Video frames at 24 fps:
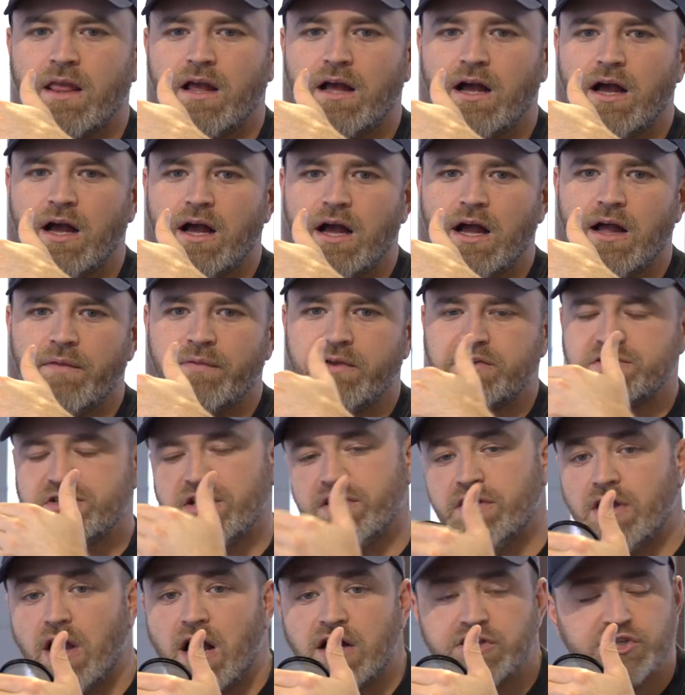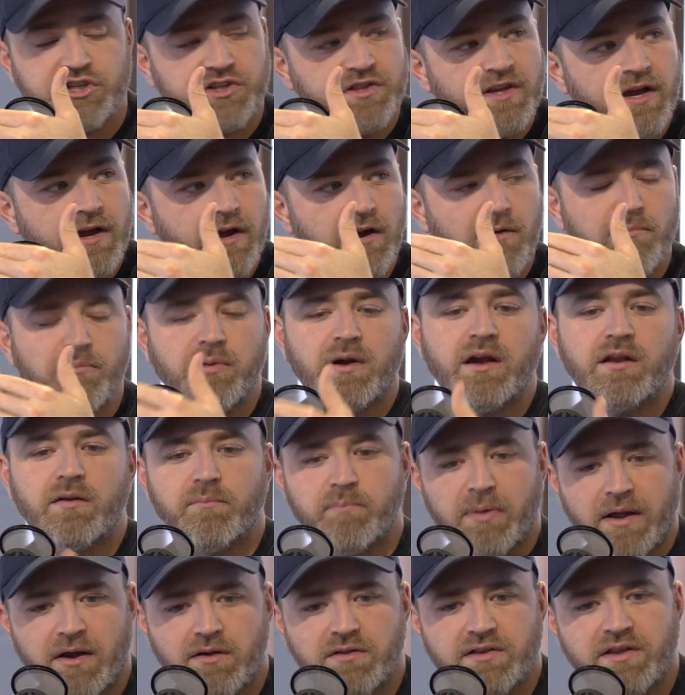Uh, there's a notch there, but
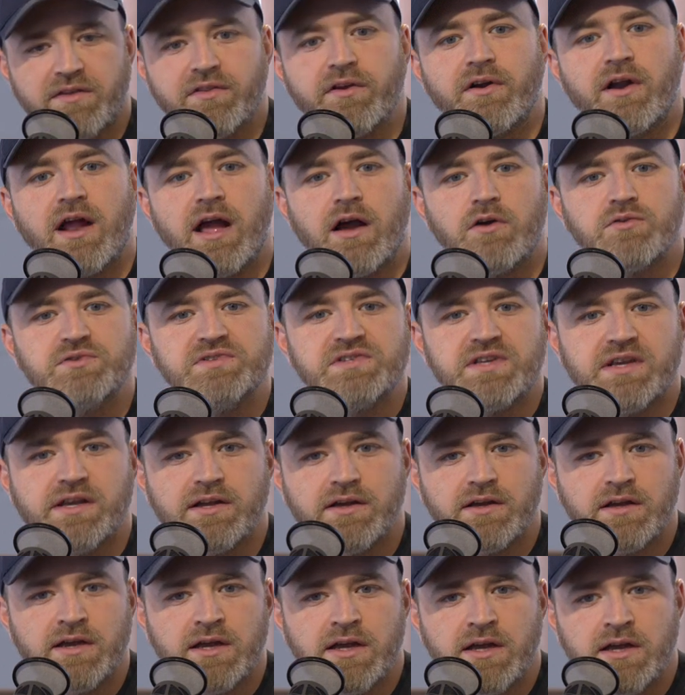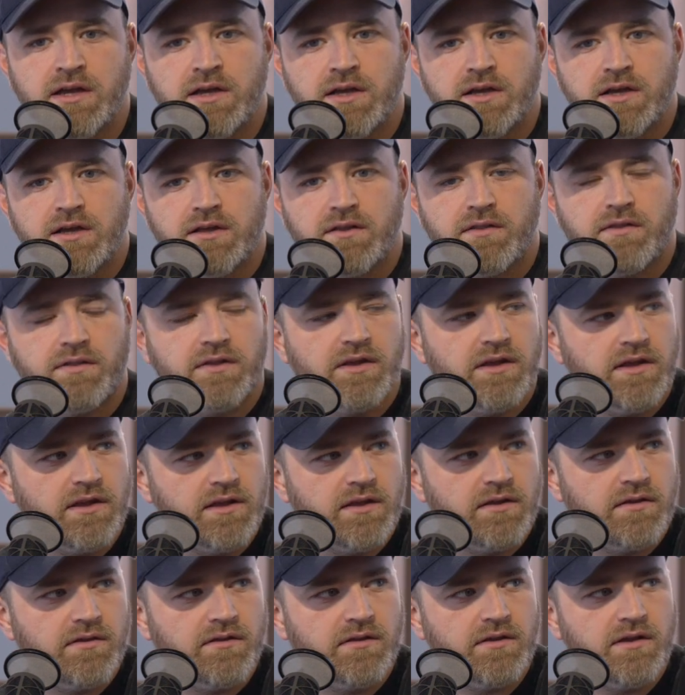apparently they're housing
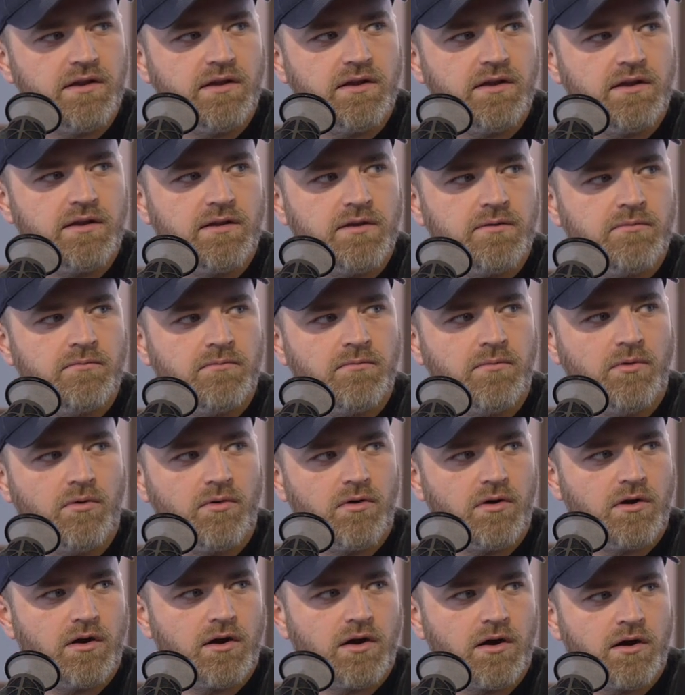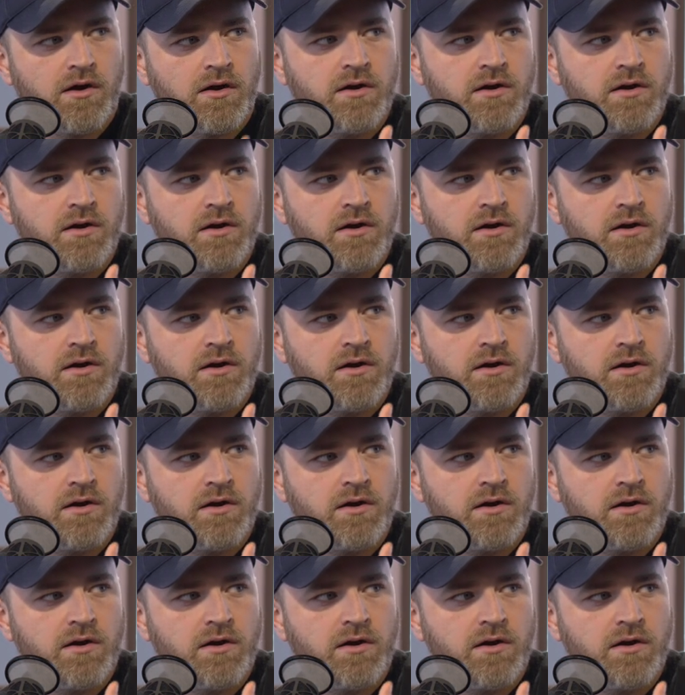the, the more